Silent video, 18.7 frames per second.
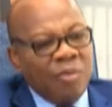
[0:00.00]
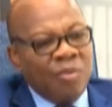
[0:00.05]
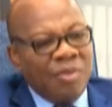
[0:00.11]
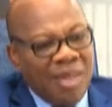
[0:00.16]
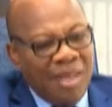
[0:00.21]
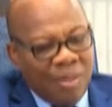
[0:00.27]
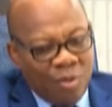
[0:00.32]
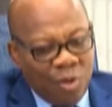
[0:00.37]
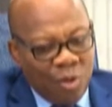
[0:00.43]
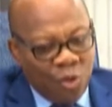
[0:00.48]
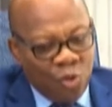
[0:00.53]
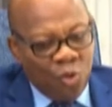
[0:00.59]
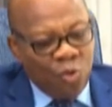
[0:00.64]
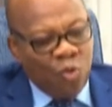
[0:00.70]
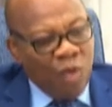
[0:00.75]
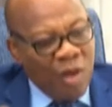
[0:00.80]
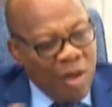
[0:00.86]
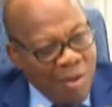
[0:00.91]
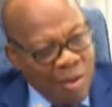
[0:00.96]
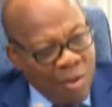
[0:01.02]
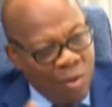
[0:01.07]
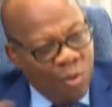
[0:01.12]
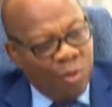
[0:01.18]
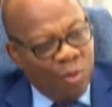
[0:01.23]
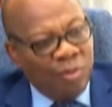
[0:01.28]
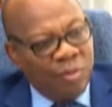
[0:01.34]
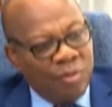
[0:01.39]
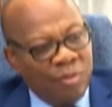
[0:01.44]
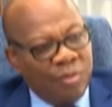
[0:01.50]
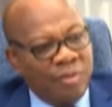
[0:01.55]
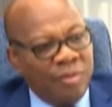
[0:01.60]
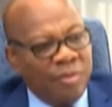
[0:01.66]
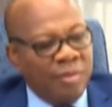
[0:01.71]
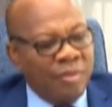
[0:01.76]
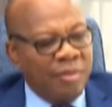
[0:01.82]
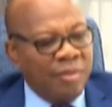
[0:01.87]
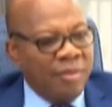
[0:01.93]
Let us show you our own.
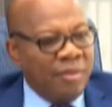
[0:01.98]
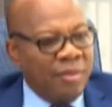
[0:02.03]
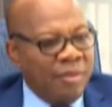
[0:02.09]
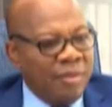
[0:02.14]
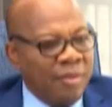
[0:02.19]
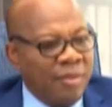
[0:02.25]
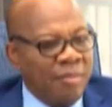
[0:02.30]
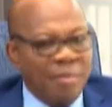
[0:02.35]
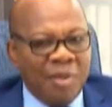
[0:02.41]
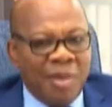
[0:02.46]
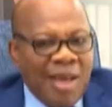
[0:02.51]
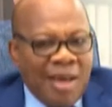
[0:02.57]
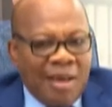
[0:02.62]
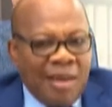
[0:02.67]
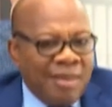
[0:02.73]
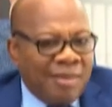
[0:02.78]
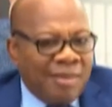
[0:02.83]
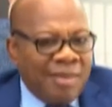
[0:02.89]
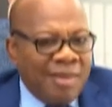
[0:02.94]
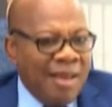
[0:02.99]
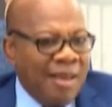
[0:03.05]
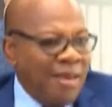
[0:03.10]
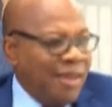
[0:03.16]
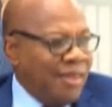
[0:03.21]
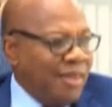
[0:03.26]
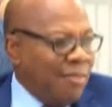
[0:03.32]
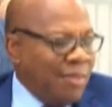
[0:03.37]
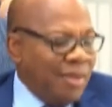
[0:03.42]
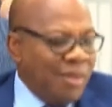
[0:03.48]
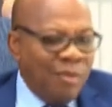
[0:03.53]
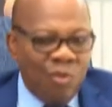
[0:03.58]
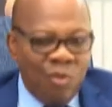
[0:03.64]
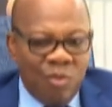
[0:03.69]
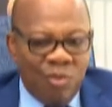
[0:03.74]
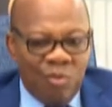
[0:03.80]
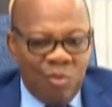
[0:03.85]
I can't see how anybody would,